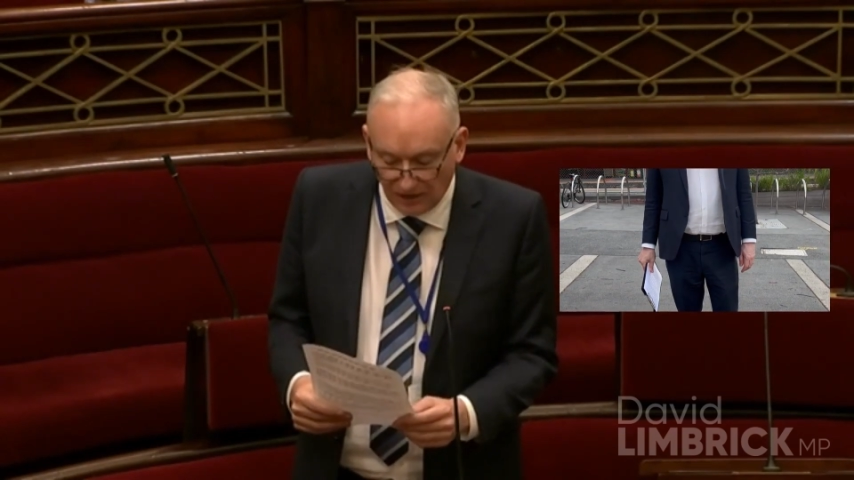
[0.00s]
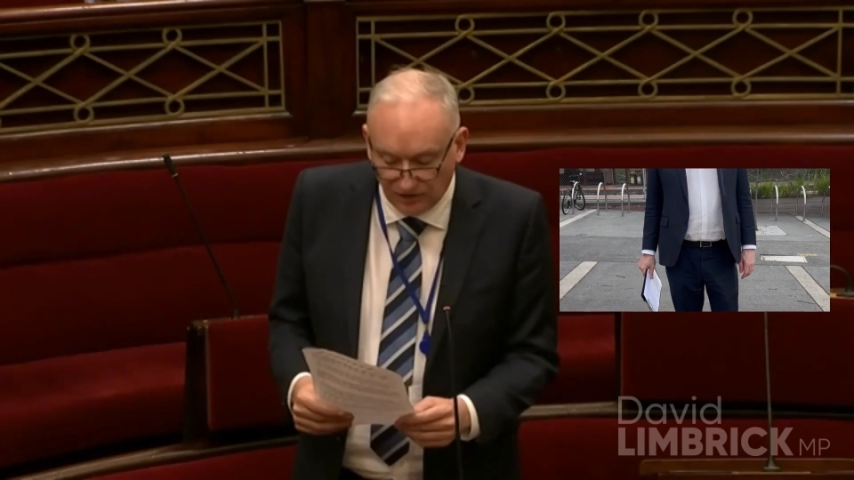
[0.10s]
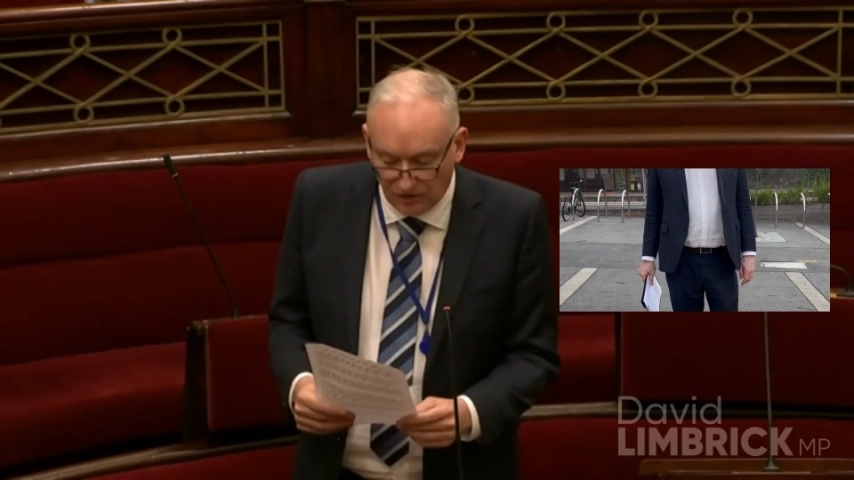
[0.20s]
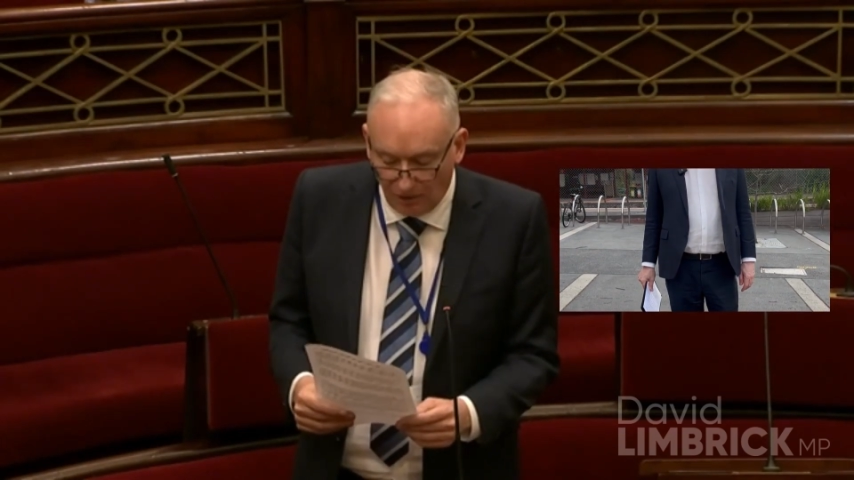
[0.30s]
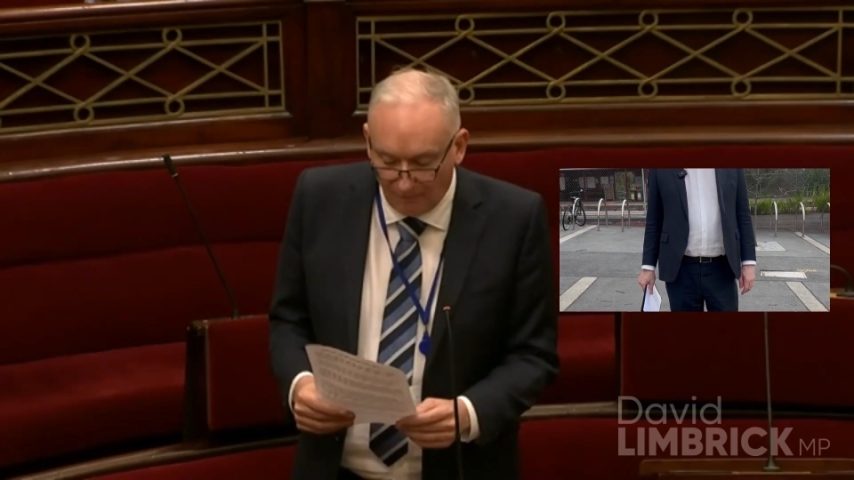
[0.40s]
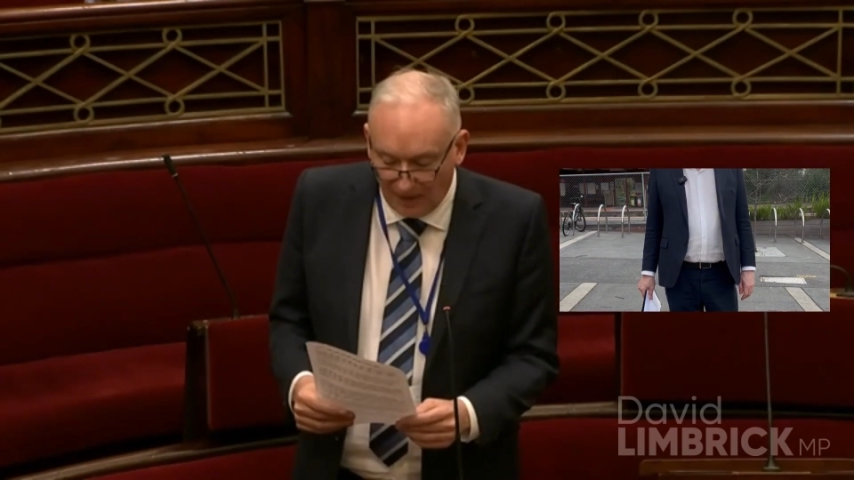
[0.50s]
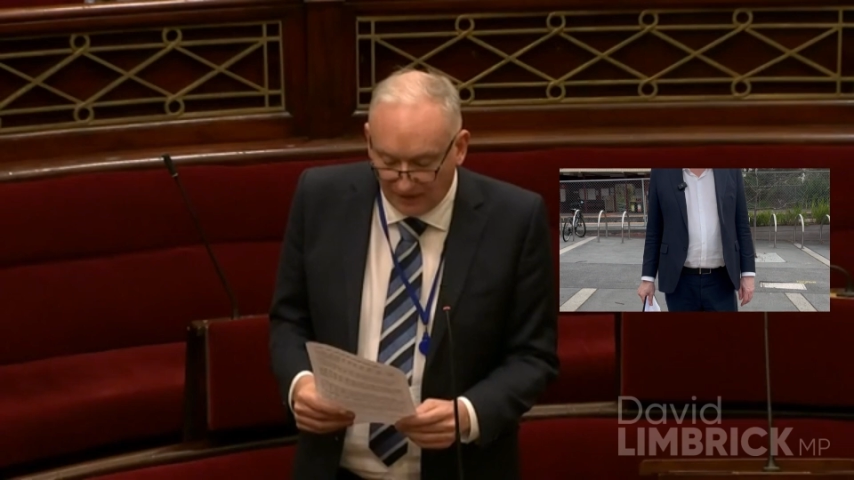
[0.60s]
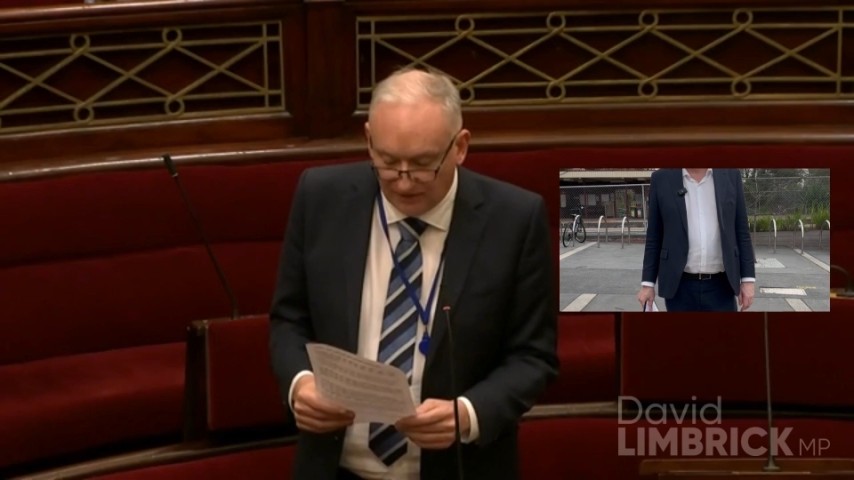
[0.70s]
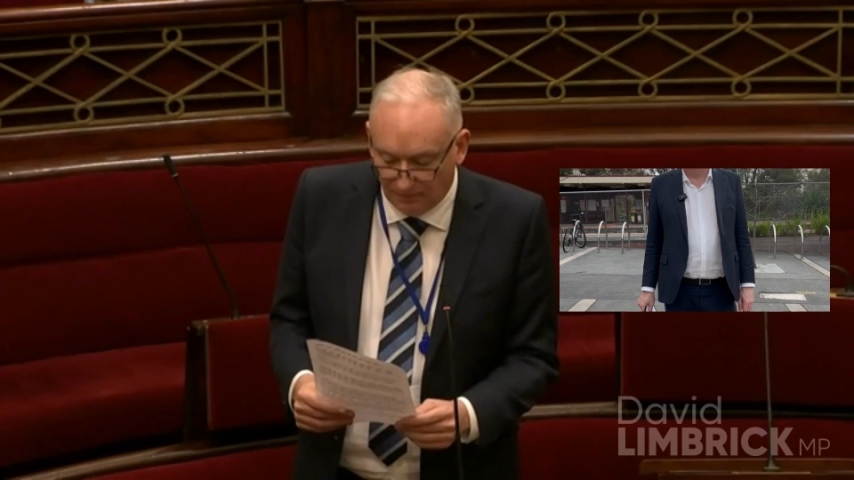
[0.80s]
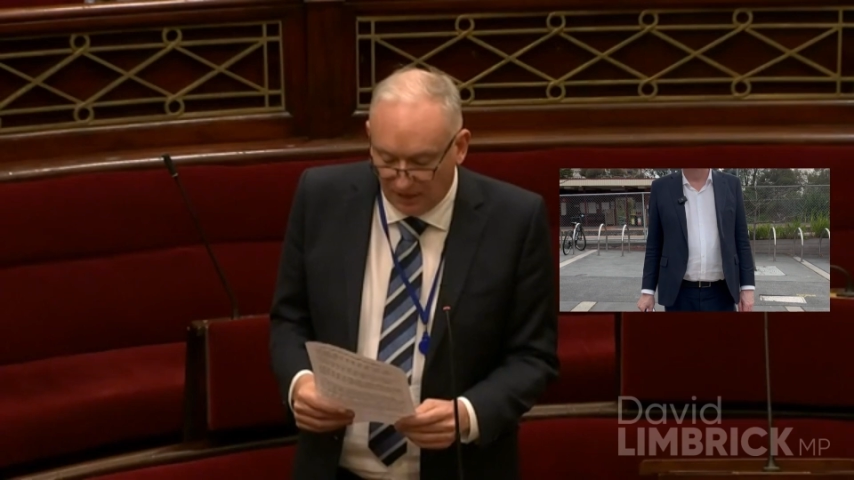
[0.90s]
"It does not
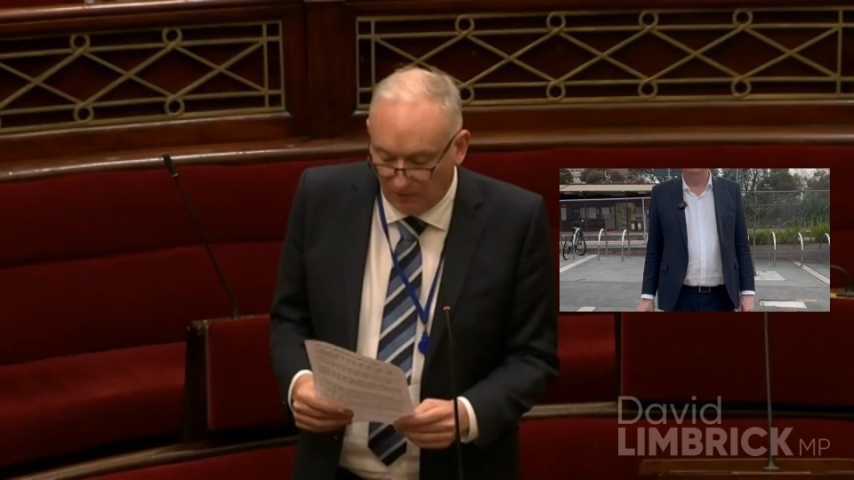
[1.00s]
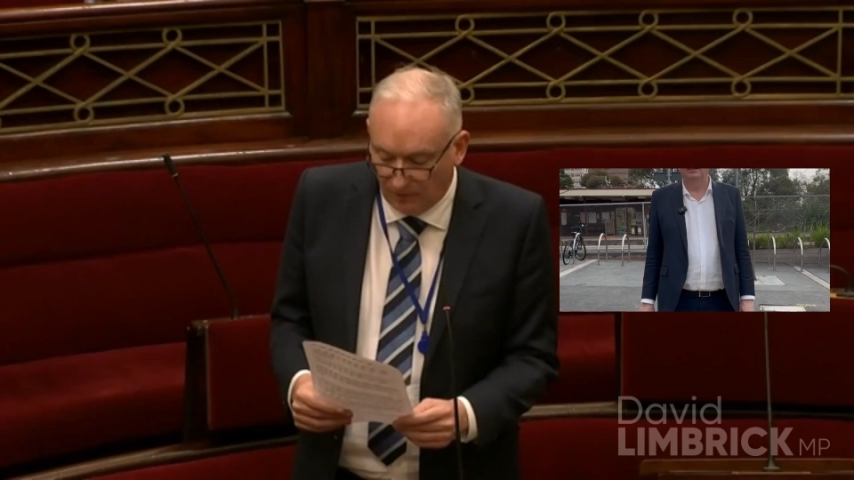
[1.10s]
matter to me